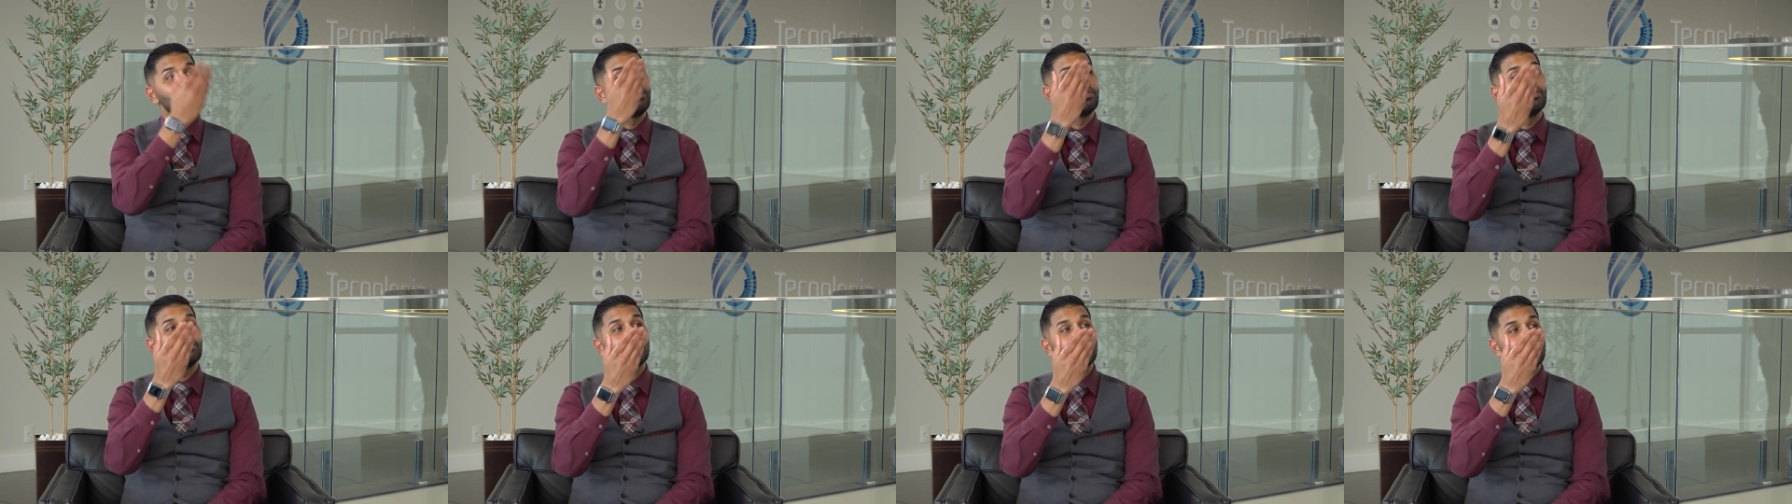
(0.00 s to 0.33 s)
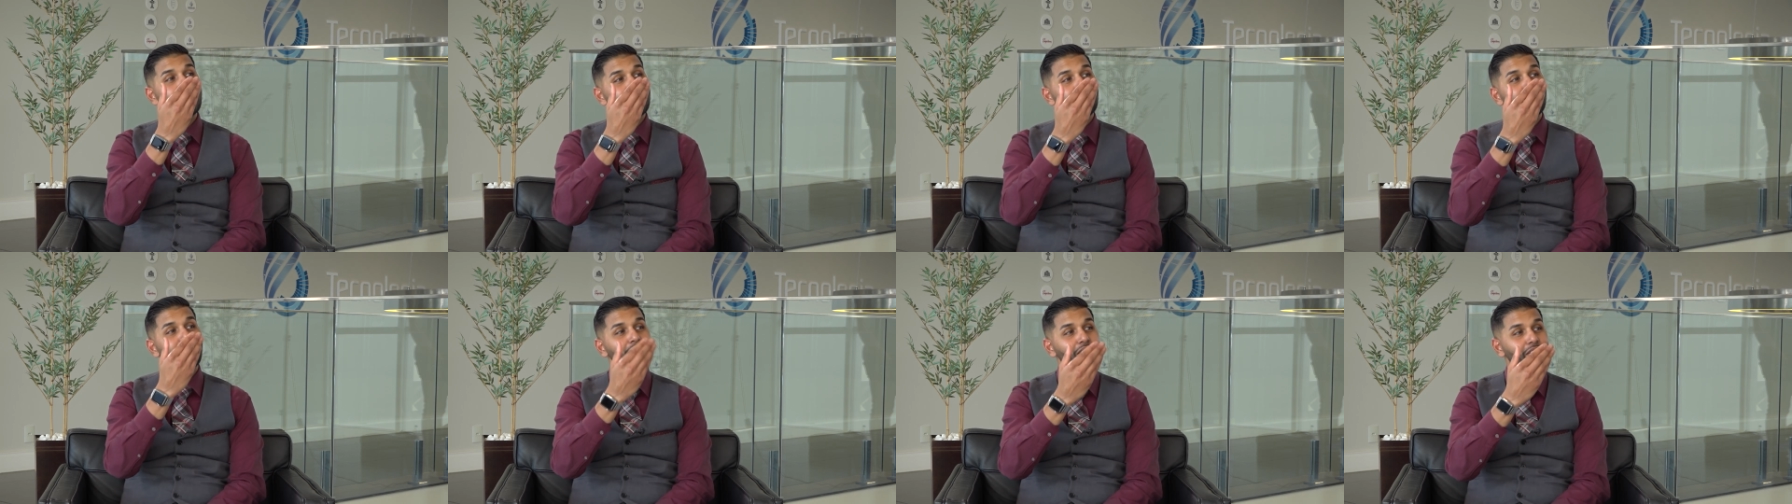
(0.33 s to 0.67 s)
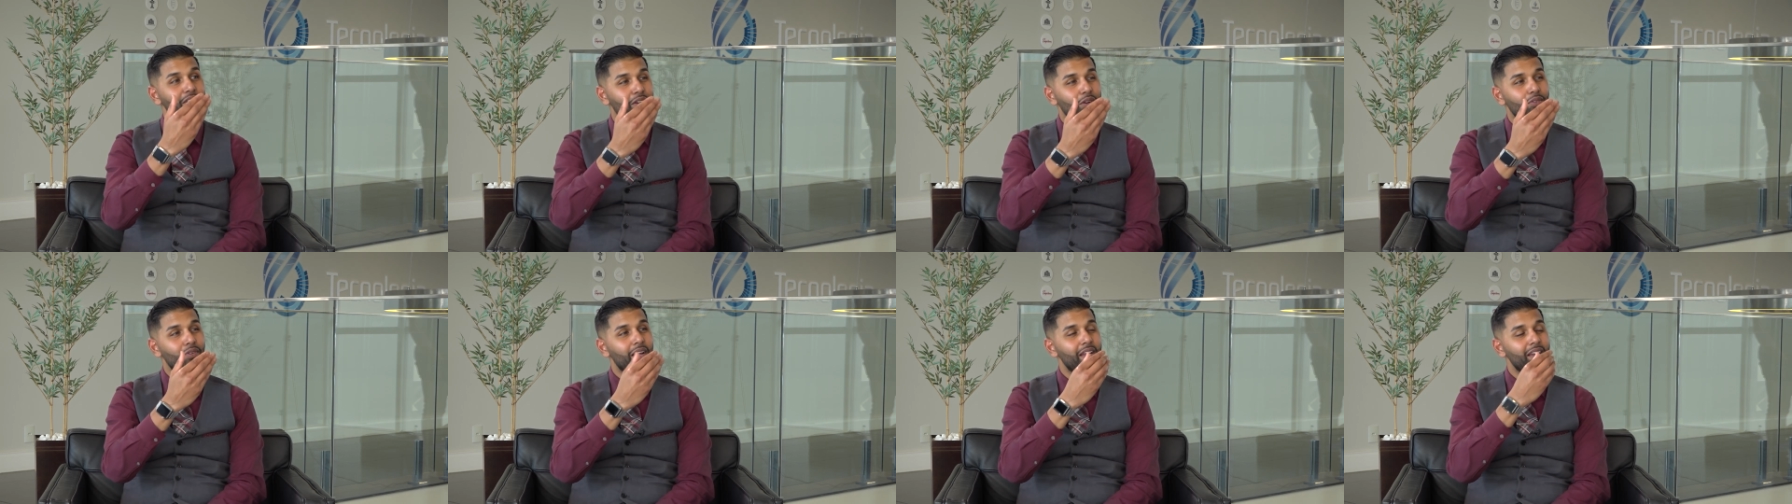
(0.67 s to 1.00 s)
use it in
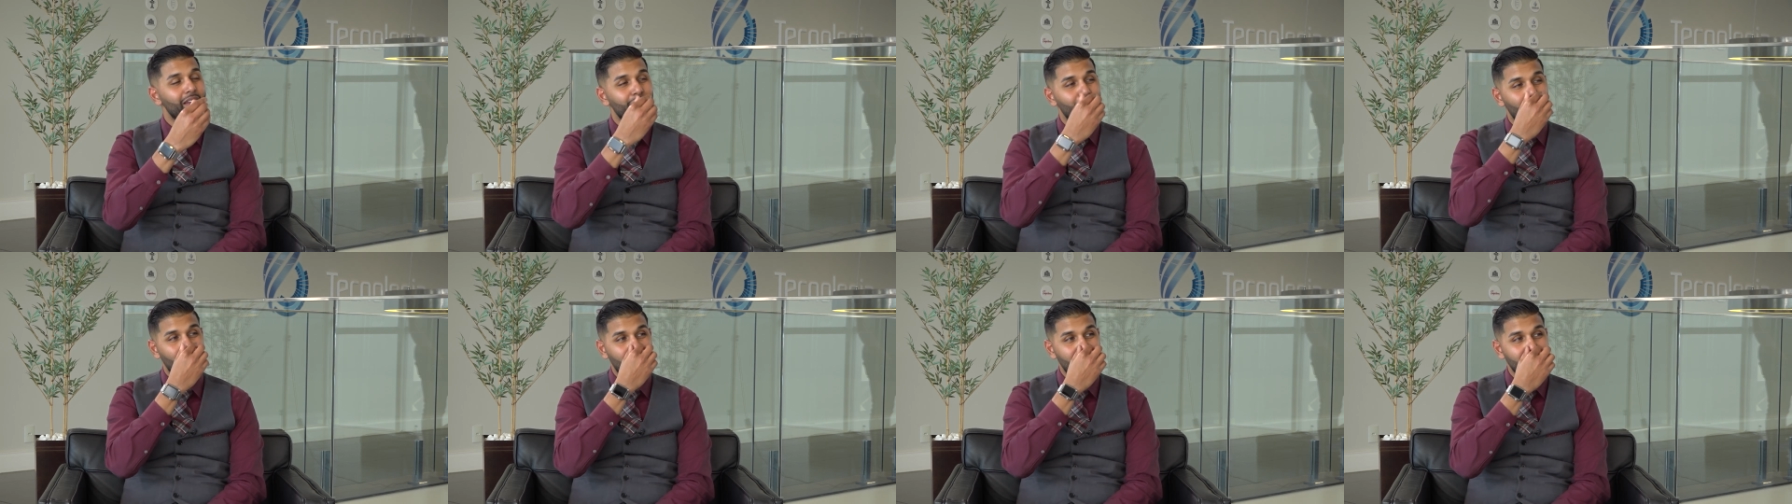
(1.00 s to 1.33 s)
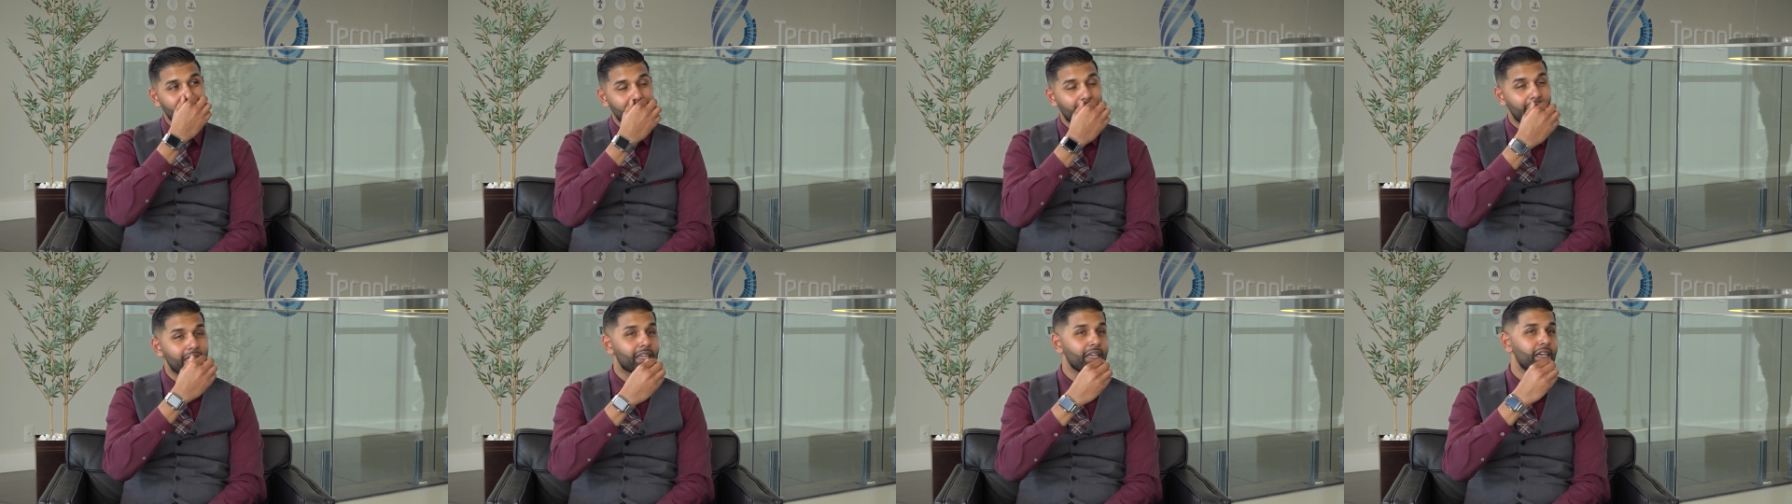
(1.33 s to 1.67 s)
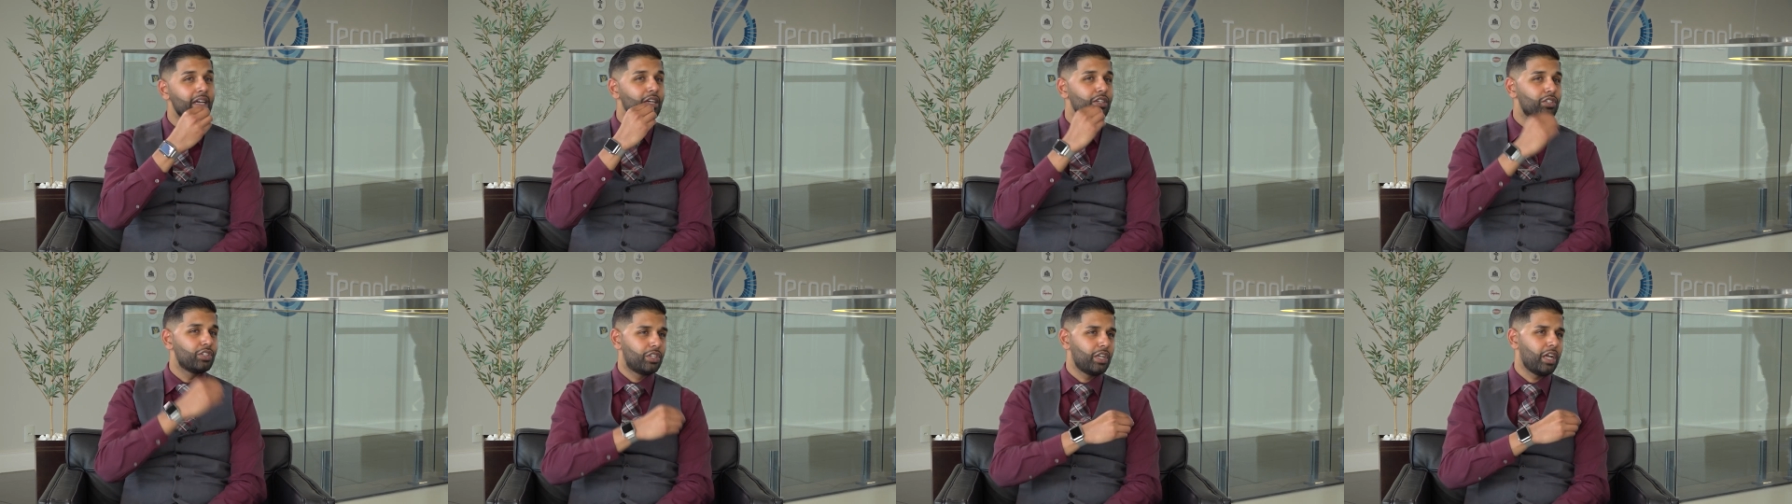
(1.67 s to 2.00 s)
very creative ways like
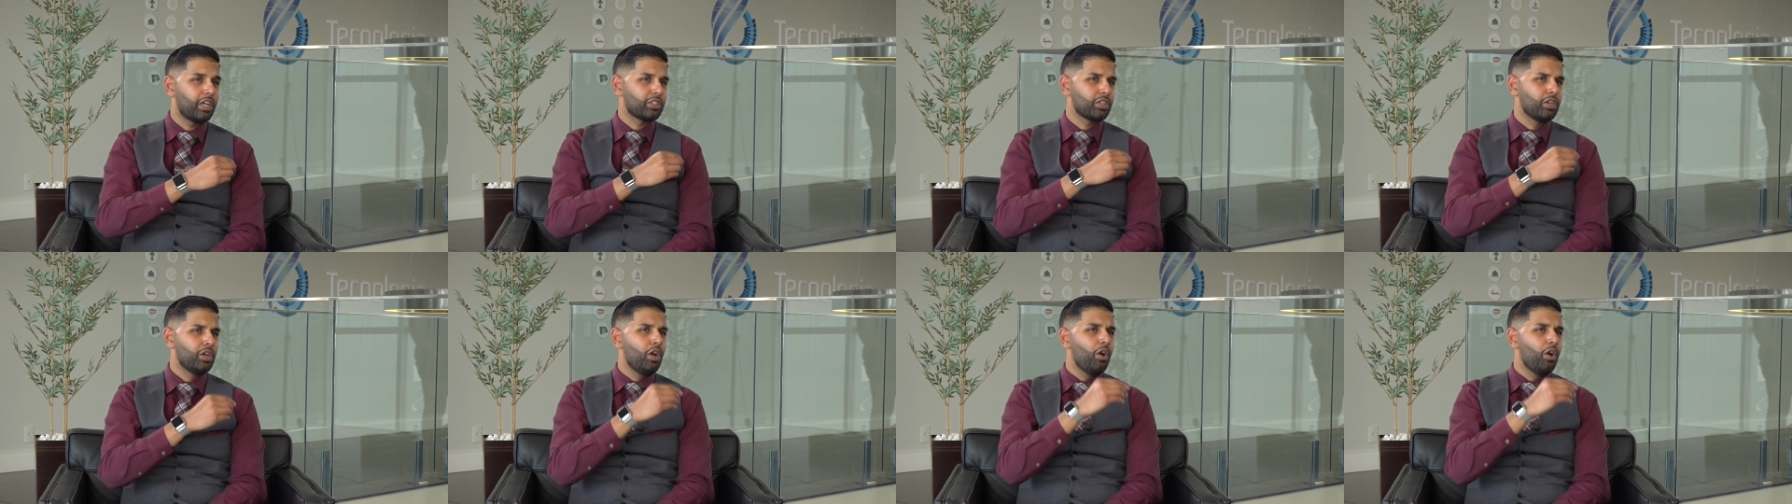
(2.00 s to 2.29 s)
Jitesh,